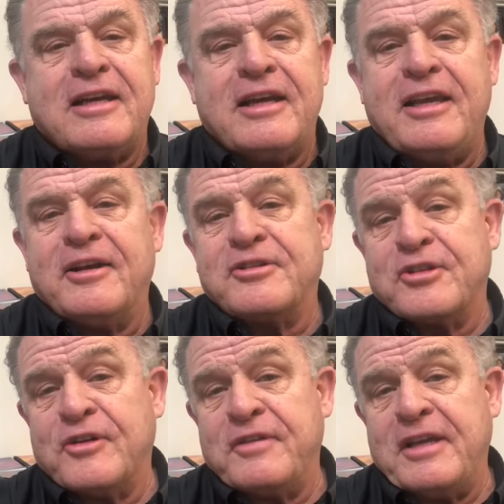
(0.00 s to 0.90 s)
Here
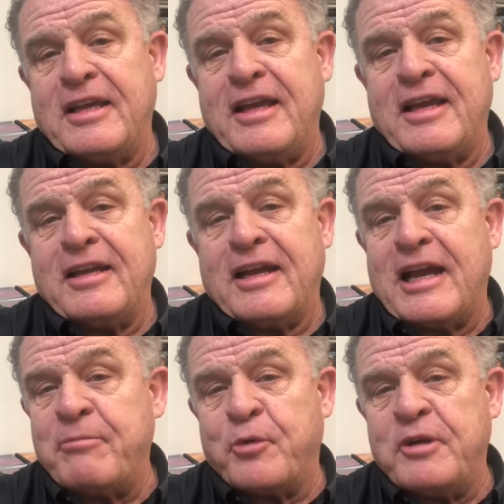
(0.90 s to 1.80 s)
serving at
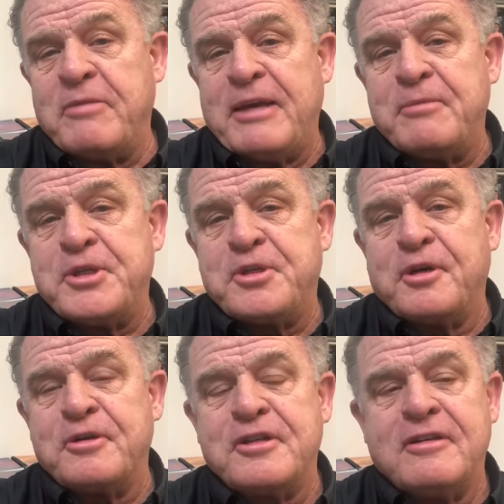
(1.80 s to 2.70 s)
High Point Baptist
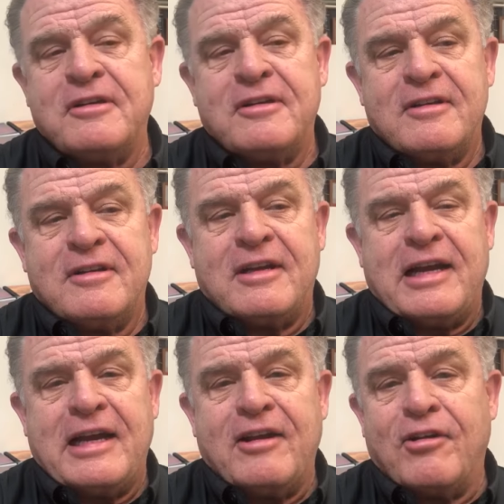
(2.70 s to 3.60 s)
Church.
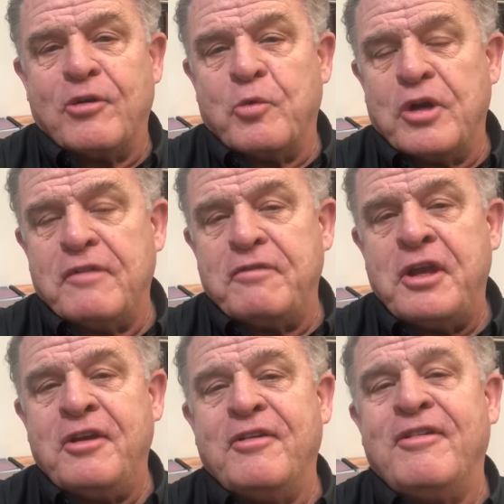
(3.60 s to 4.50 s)
I called one
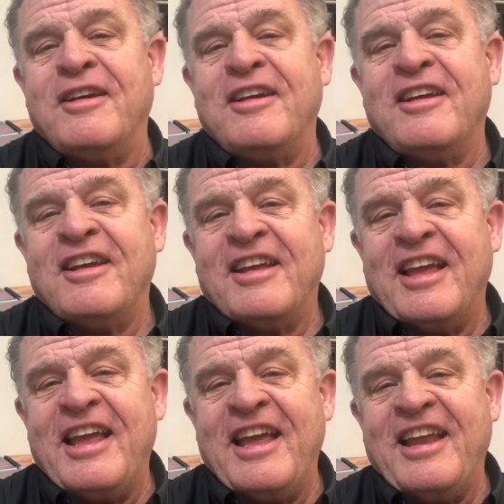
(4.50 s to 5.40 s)
of you
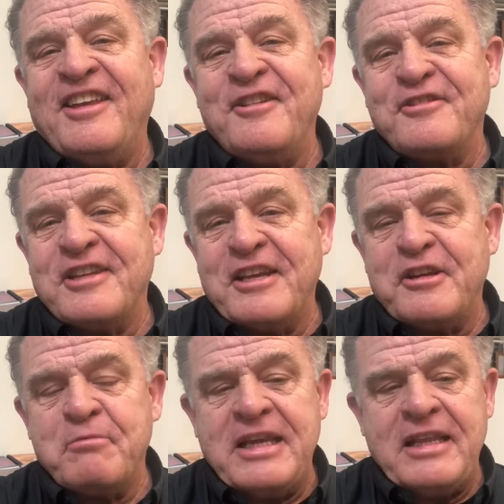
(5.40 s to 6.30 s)
and you said
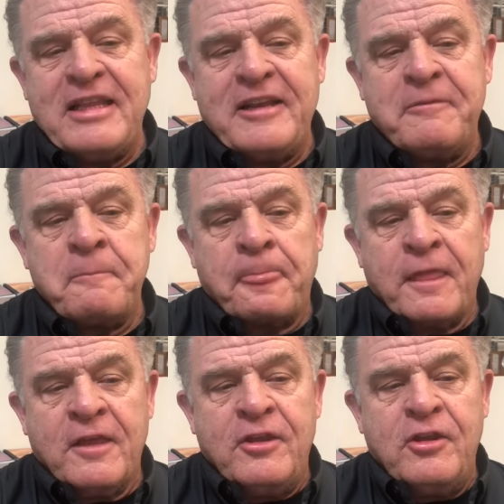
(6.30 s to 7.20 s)
to me that
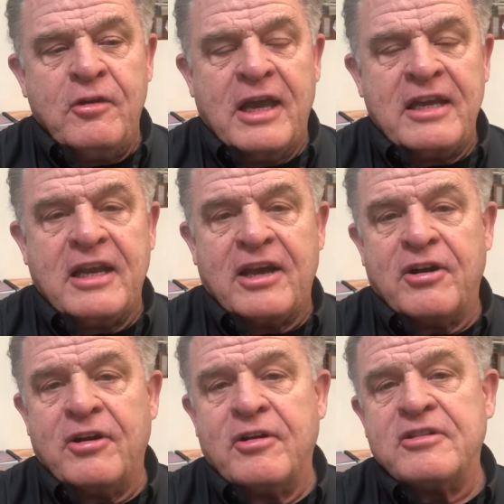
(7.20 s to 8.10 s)
you had not
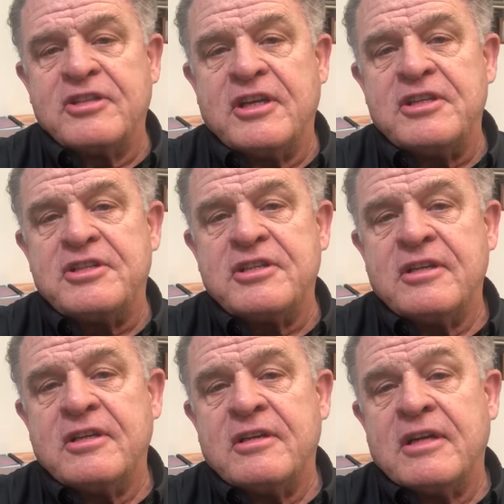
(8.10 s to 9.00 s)
heard such
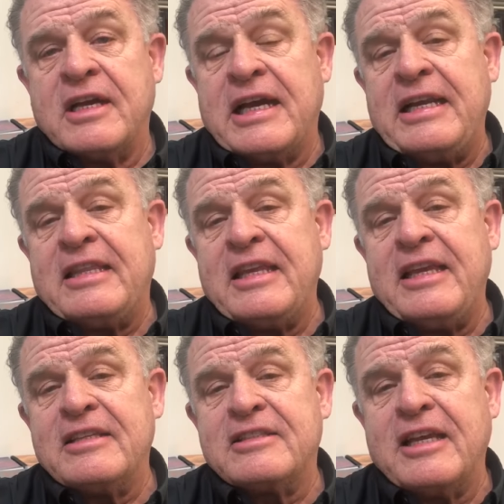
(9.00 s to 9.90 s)
kind
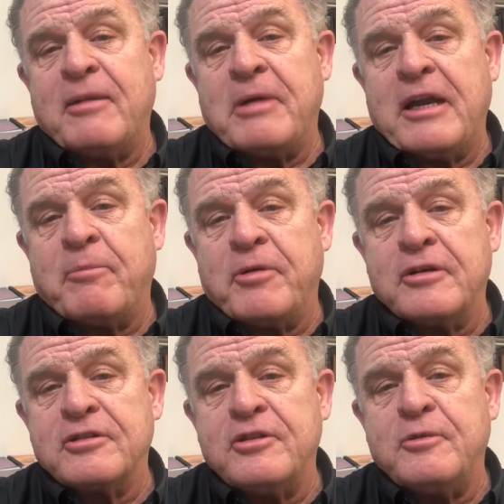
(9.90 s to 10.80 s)
things said about a
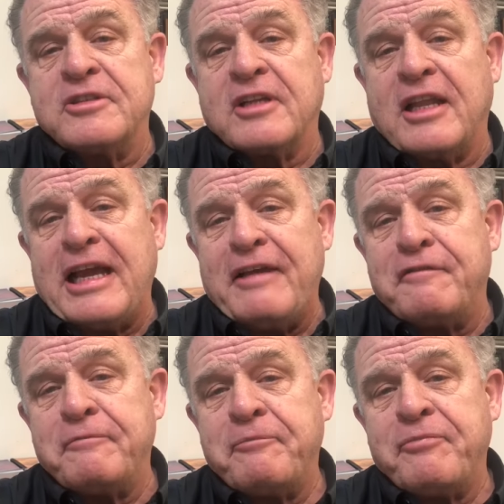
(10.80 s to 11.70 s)
person who was alive.